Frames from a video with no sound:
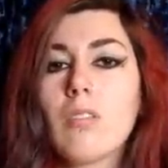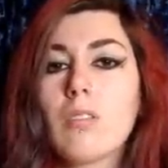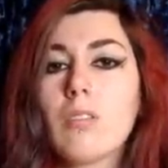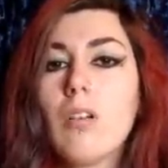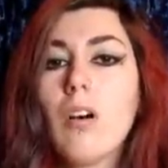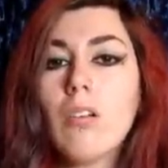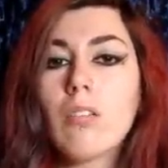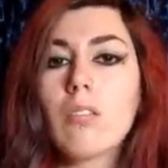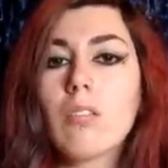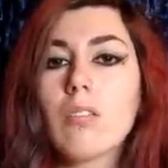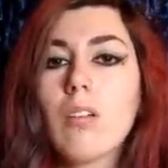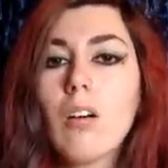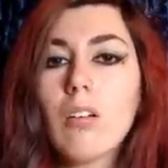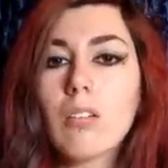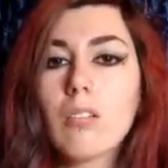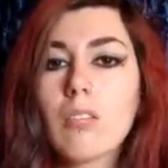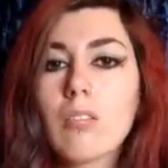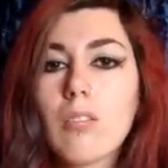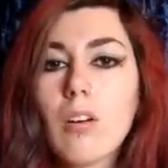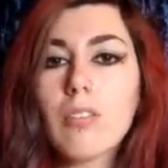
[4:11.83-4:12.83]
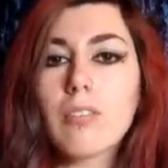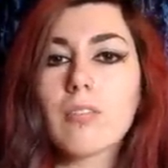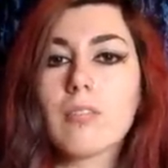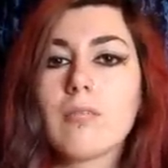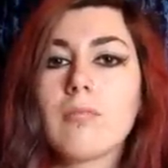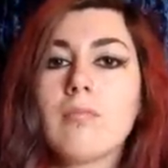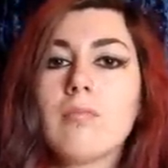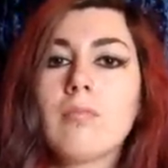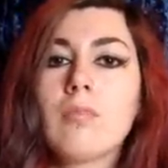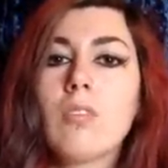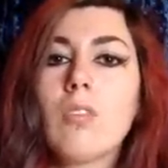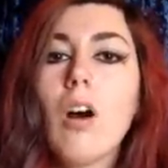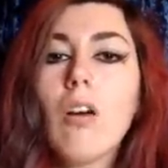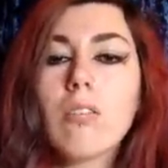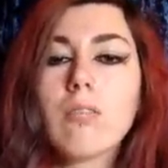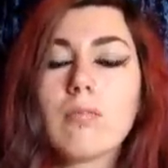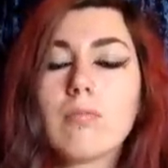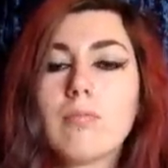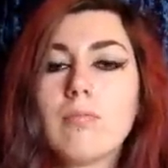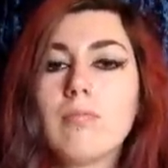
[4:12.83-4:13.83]
ruff, ruff,
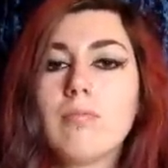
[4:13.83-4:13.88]
ruff.